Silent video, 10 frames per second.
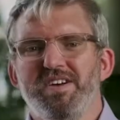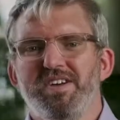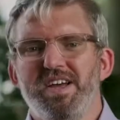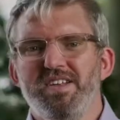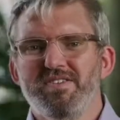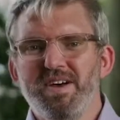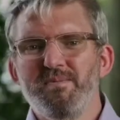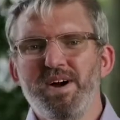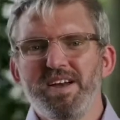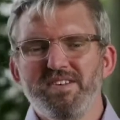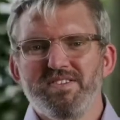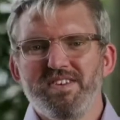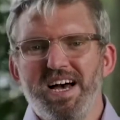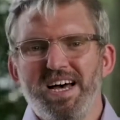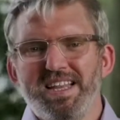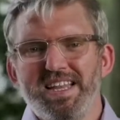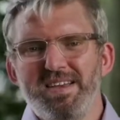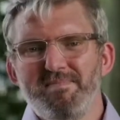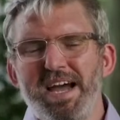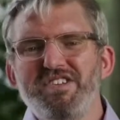in some ways, uh, the
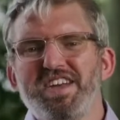major